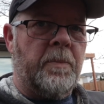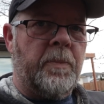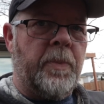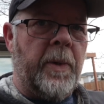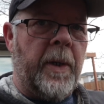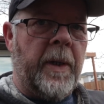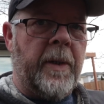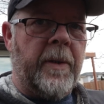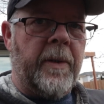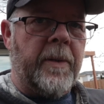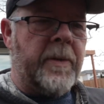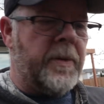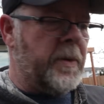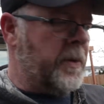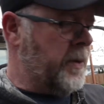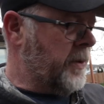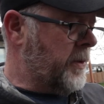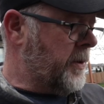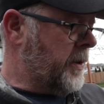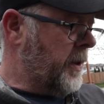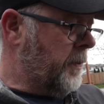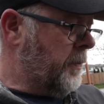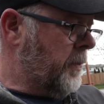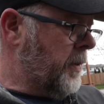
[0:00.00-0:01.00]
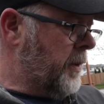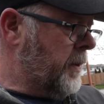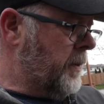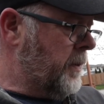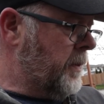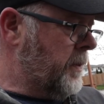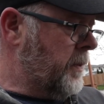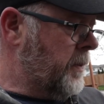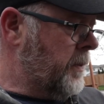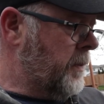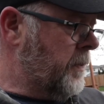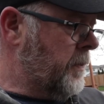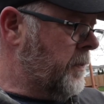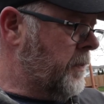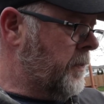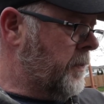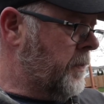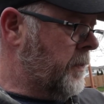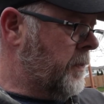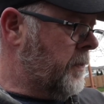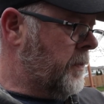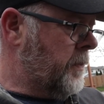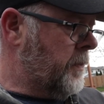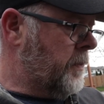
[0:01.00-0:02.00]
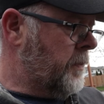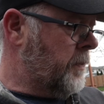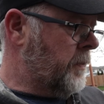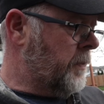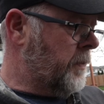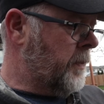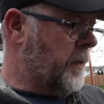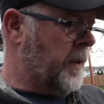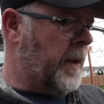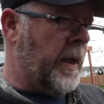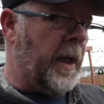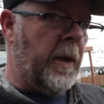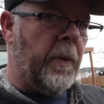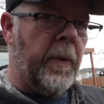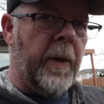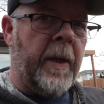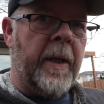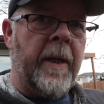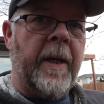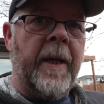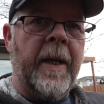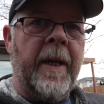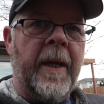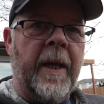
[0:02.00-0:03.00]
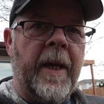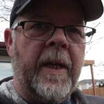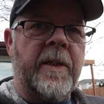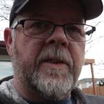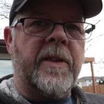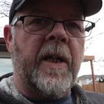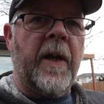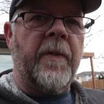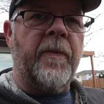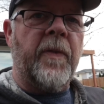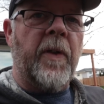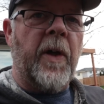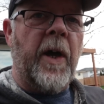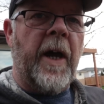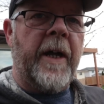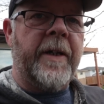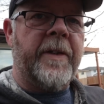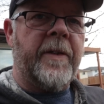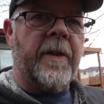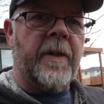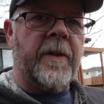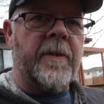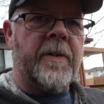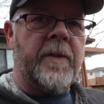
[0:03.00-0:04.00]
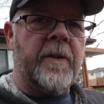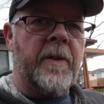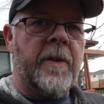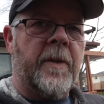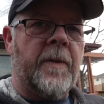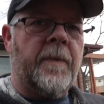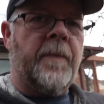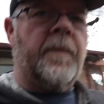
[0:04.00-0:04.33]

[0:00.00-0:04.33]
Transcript: break this or something. Anyway, it's time for the hot dogs.